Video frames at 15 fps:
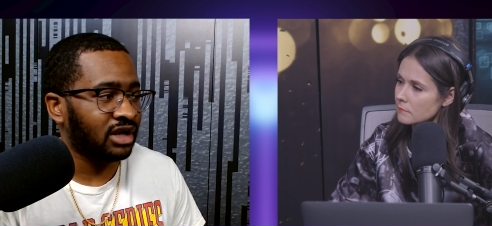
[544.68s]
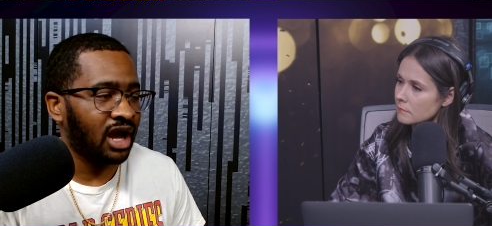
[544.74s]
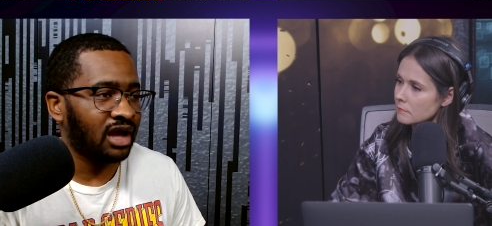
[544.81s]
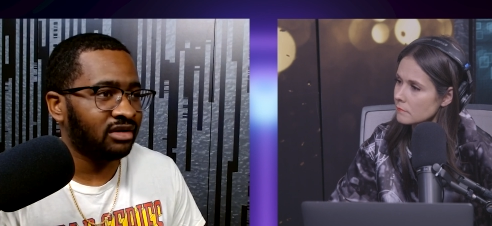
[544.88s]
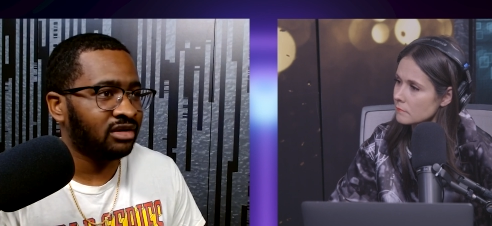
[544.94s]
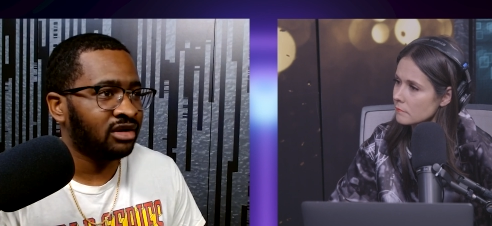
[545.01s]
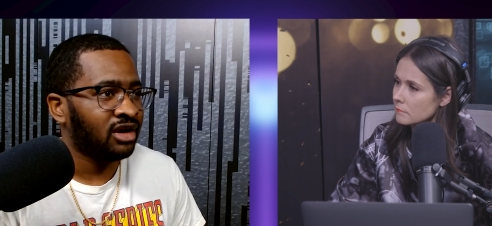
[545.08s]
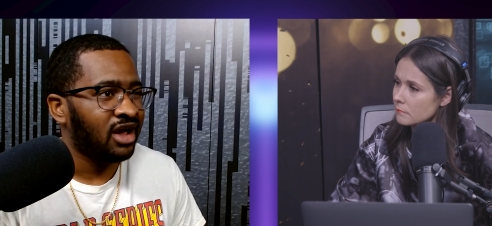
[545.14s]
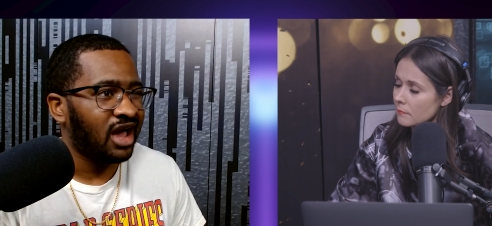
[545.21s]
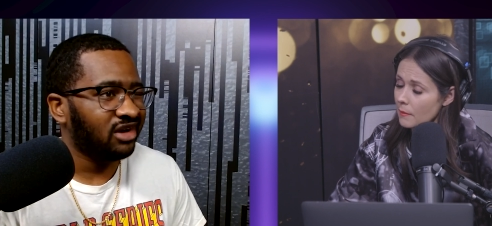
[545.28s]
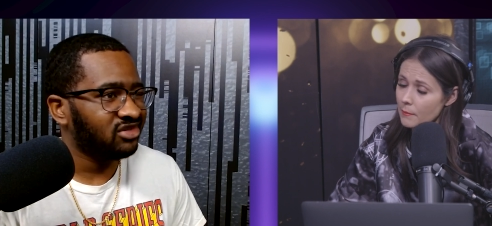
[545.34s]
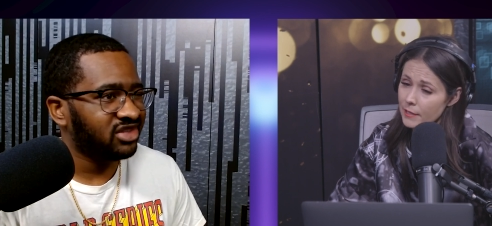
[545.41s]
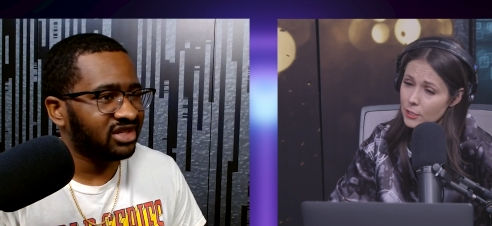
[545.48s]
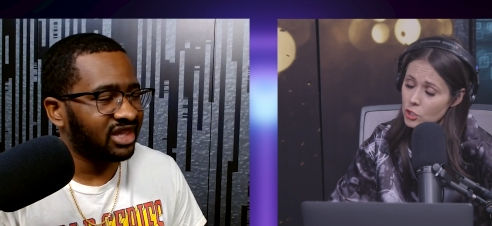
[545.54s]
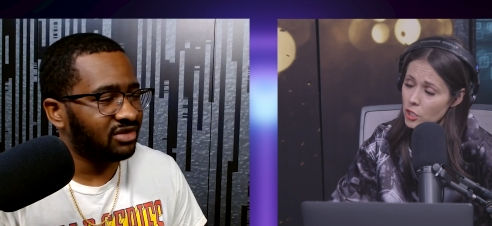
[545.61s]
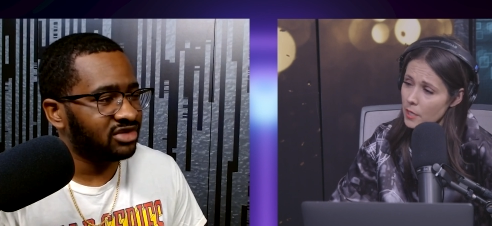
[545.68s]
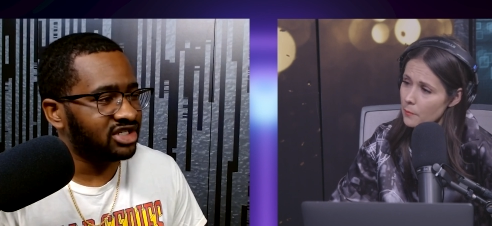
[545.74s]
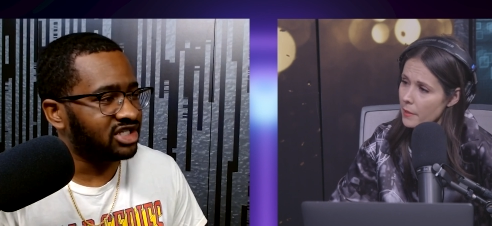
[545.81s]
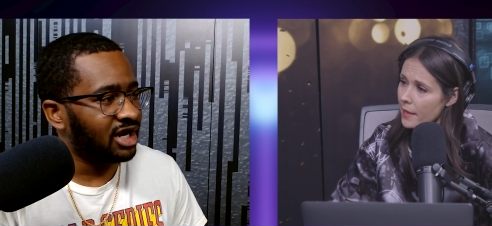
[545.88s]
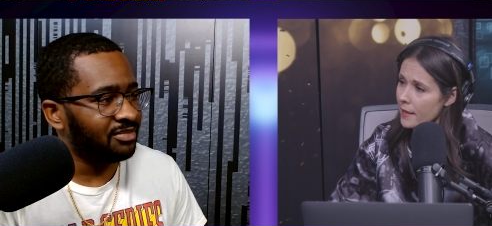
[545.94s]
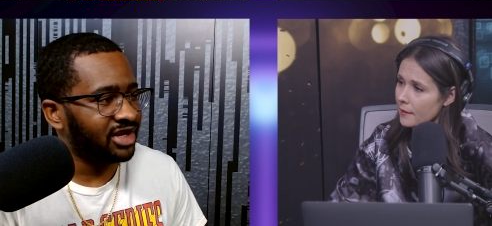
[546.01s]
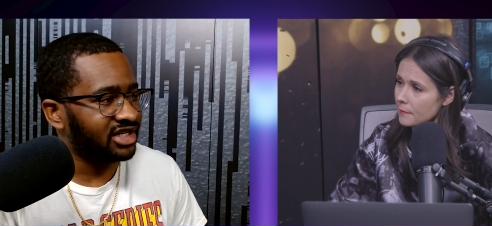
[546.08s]
Speaker 1: I I don't Maybe think they, they would
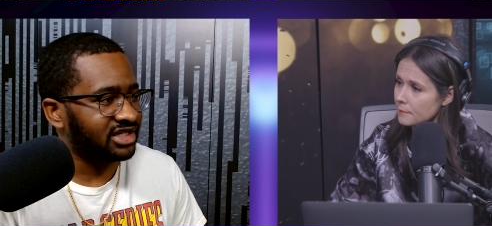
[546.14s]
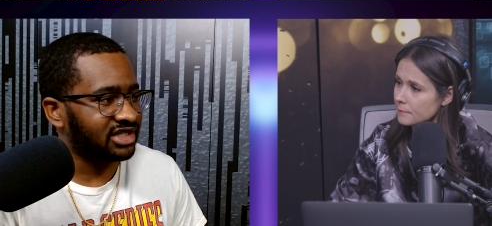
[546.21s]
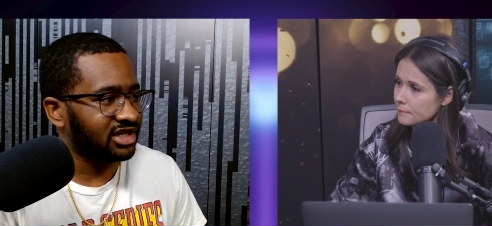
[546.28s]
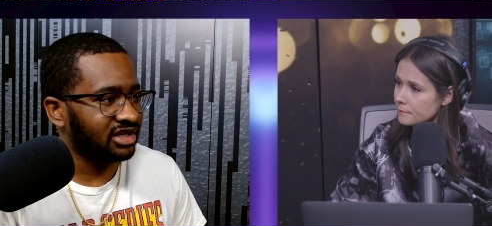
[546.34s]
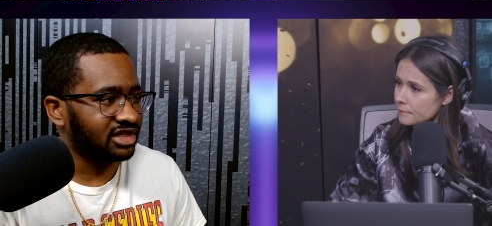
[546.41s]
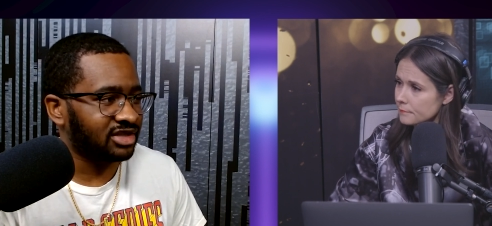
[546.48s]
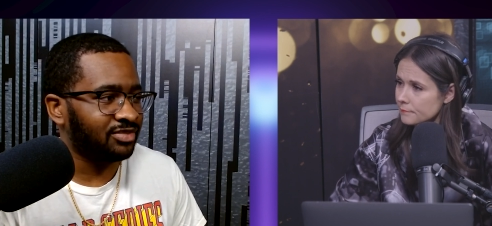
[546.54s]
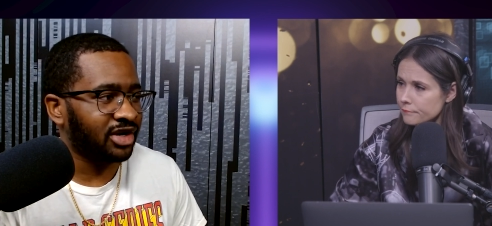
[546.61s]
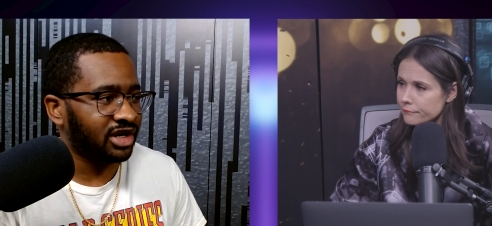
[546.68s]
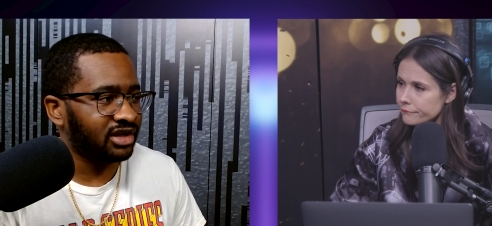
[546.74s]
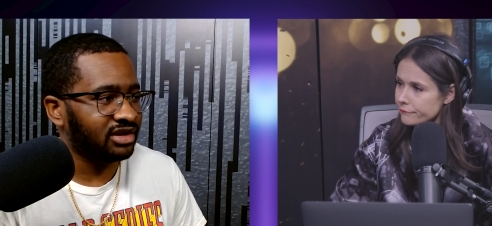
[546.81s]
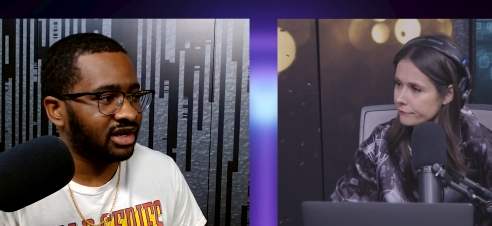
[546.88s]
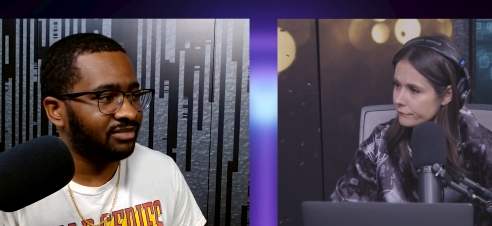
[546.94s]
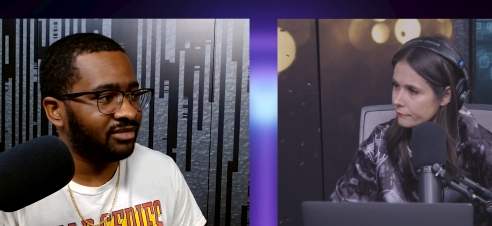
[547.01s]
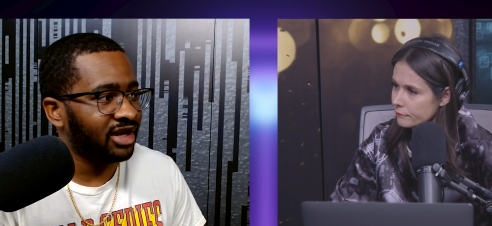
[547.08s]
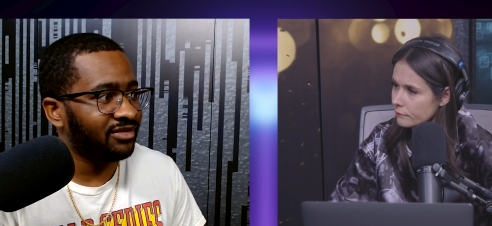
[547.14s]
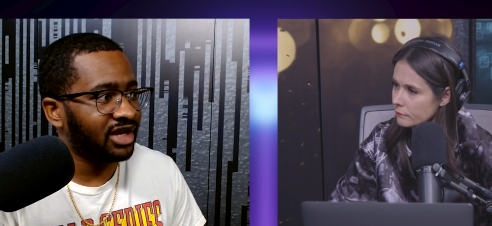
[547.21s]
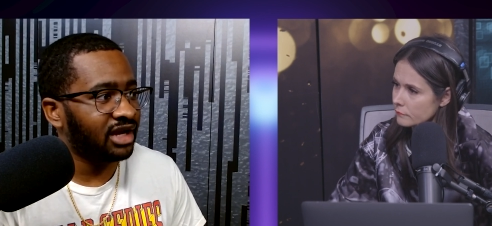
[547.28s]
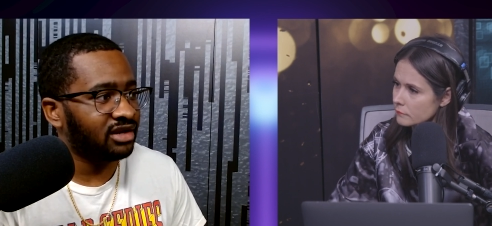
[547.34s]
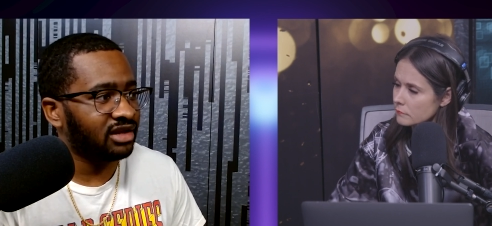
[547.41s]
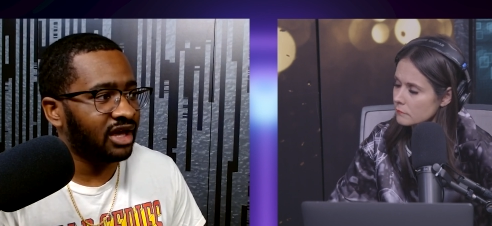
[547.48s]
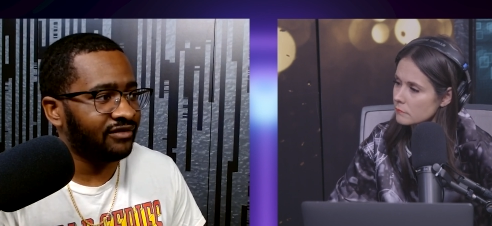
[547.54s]
jump at six, but maybe at
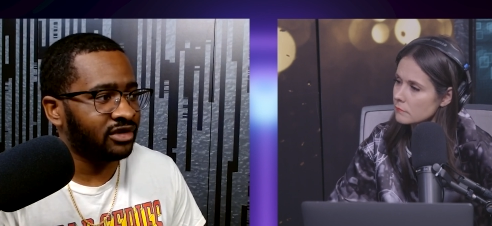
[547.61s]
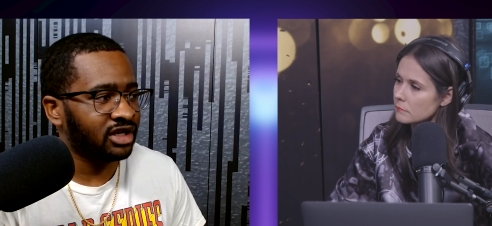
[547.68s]
11,